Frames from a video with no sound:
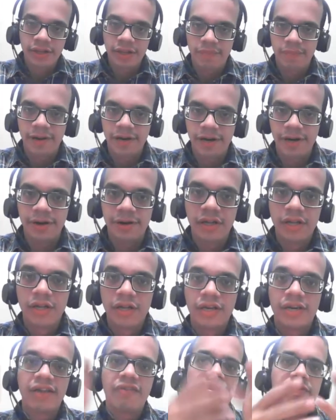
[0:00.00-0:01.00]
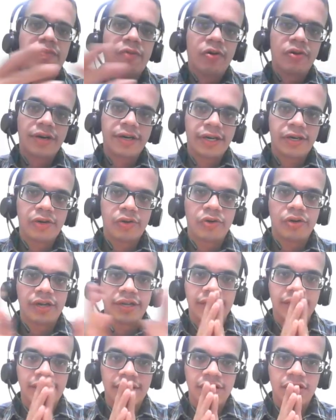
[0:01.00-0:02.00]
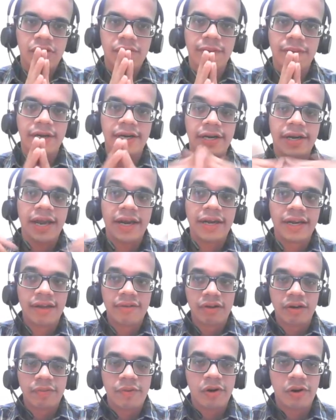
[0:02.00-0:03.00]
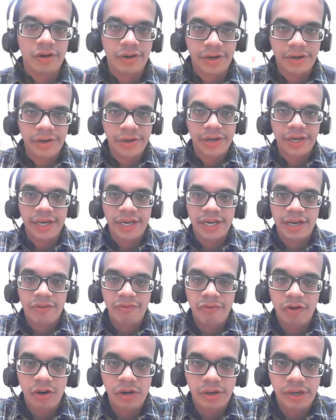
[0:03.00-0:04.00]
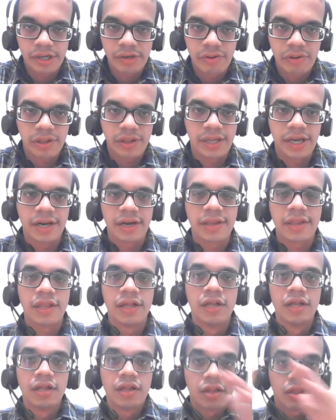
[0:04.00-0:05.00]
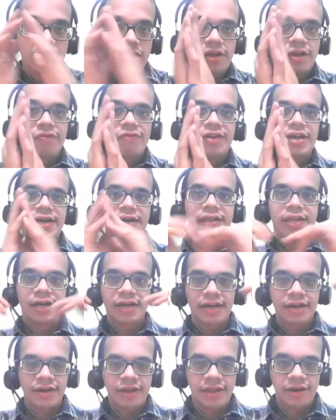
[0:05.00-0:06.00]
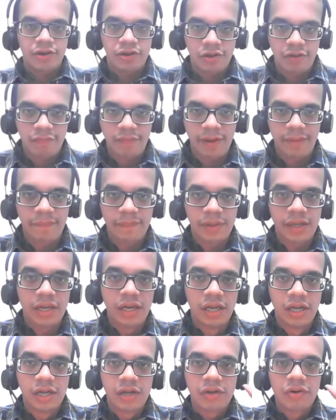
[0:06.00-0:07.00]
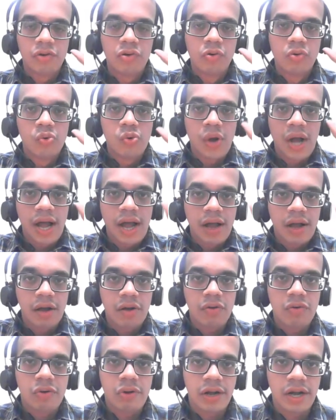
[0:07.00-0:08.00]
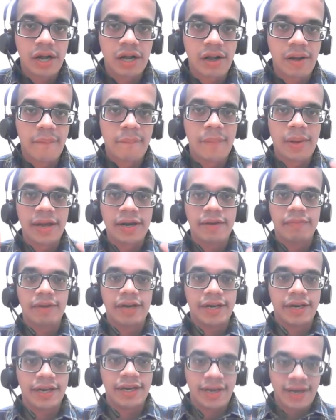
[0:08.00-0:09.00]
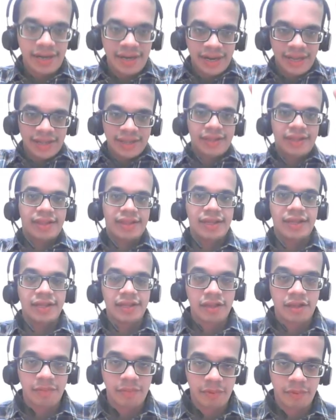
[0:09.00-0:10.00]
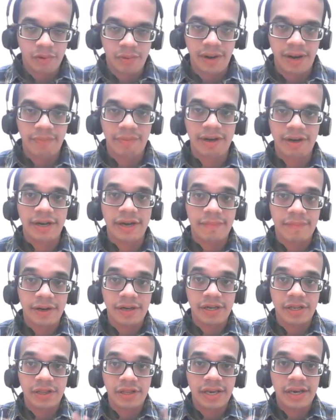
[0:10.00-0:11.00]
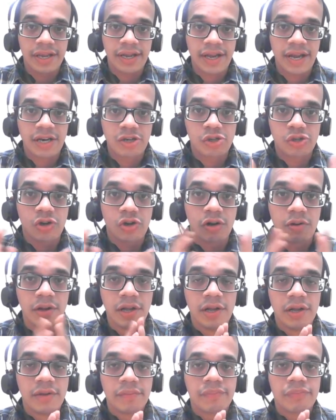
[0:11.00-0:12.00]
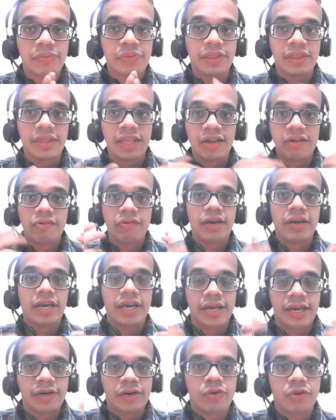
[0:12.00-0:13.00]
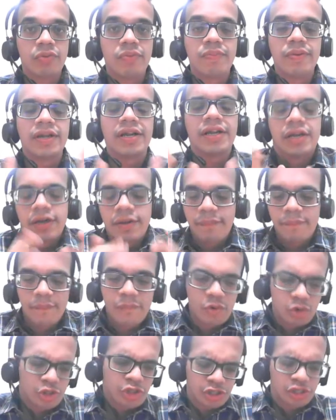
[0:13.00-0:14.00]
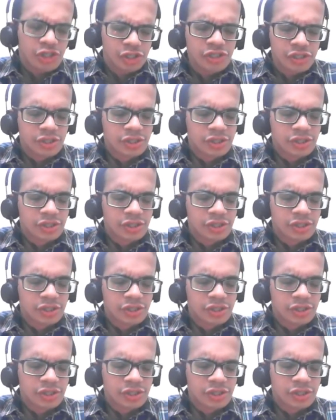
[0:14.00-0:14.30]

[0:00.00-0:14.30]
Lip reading: spirit, they will be already noticing the spirit and they will be already following those dates. So if there are certain sets of people who have a comparability less sales probability, but still they can show, they will need to bring the push,